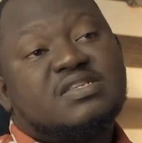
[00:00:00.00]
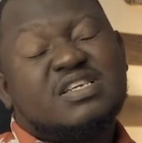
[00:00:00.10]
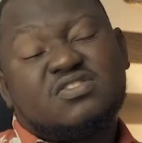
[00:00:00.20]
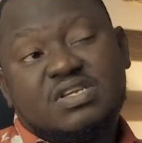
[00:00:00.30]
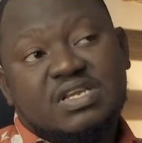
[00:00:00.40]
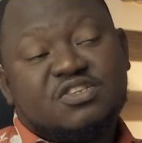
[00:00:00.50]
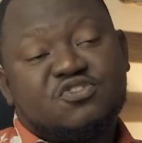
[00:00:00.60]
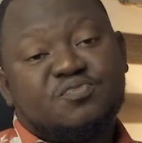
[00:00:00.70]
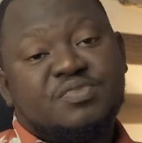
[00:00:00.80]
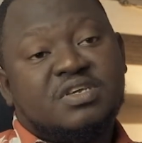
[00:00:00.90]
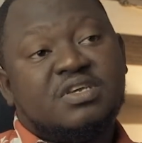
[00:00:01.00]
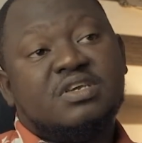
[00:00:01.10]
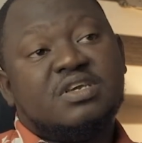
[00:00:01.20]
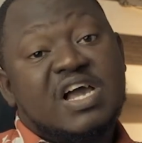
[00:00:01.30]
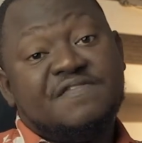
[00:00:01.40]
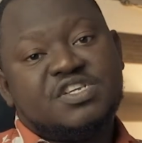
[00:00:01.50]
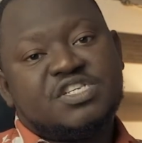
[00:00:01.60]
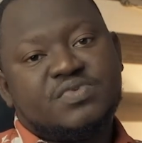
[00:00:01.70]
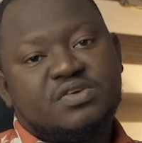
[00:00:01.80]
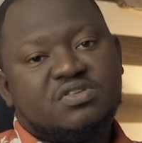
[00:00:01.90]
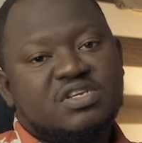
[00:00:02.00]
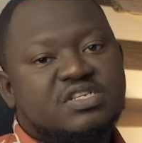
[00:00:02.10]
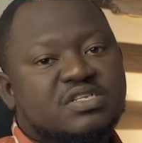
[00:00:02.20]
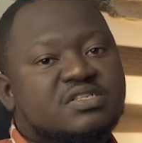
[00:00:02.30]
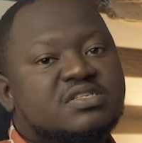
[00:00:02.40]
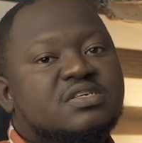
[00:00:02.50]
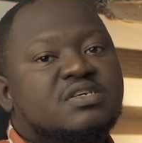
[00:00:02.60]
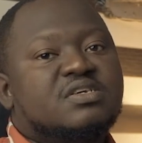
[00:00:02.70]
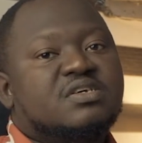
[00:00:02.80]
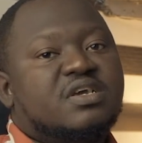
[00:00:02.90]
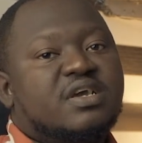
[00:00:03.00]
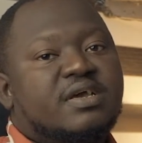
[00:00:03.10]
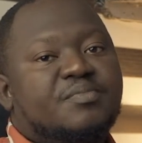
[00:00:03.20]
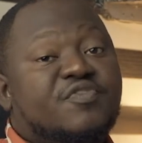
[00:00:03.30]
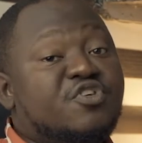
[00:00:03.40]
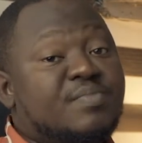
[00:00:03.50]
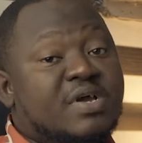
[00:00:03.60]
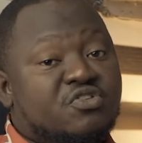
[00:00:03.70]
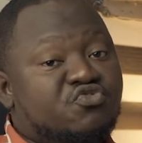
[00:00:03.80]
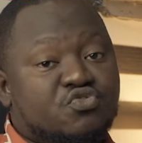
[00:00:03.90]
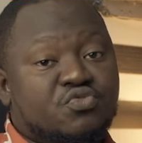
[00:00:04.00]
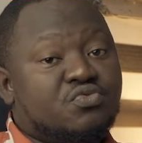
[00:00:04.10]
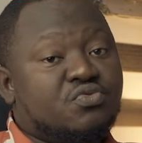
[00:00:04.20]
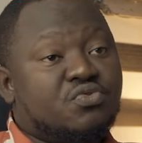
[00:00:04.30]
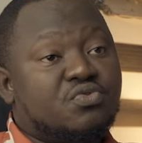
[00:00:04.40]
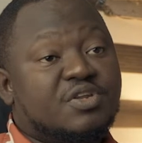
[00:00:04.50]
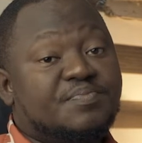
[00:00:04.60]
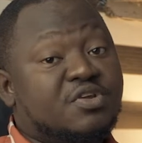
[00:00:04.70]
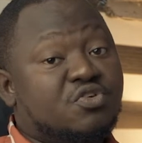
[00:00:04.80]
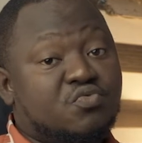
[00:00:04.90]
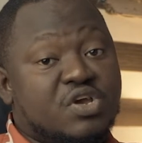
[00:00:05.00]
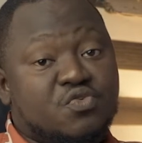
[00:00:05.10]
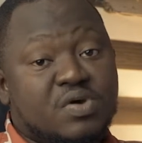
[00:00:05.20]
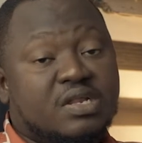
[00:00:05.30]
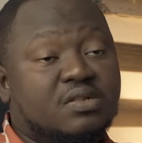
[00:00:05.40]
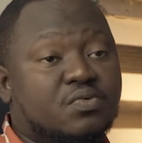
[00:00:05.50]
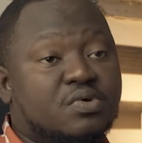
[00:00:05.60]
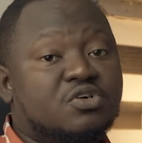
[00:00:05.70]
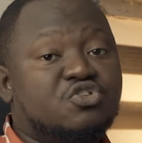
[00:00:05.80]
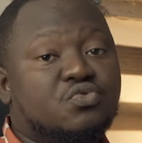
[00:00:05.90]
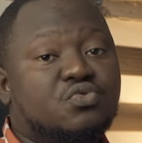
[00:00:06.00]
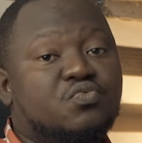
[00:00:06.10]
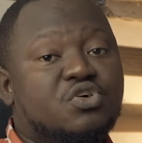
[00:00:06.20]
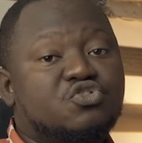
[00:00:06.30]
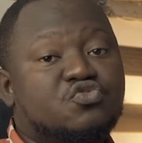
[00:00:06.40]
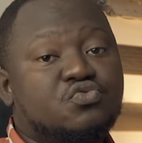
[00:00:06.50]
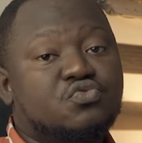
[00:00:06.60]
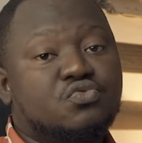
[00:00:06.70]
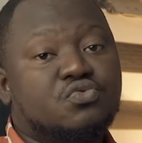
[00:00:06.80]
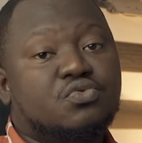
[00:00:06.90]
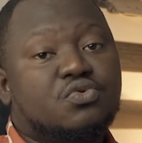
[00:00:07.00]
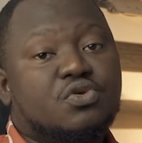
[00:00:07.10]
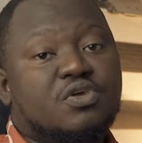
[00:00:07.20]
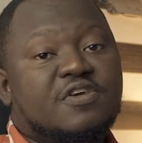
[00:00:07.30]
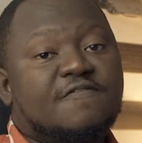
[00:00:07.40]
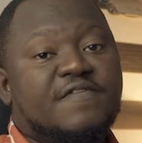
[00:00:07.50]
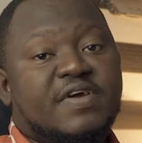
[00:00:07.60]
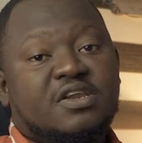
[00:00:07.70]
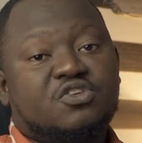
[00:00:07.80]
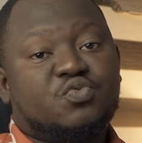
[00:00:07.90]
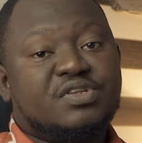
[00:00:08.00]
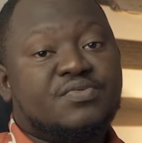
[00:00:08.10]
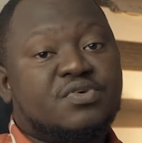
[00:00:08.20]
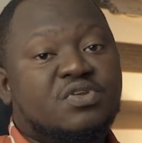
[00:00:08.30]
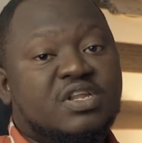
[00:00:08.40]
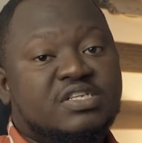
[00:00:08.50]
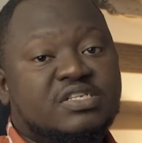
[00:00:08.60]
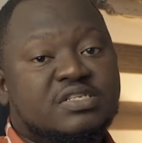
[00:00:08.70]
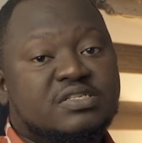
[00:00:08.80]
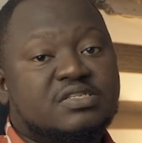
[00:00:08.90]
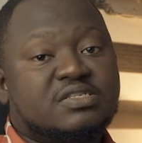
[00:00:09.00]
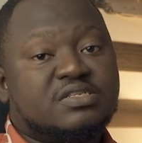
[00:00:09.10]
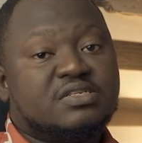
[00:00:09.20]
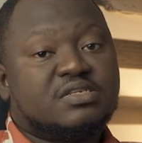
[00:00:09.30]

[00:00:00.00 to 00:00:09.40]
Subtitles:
on the list will be aviation regulations. Before you buy your drone, depending on where you are in the world, you would want to find out what the regulations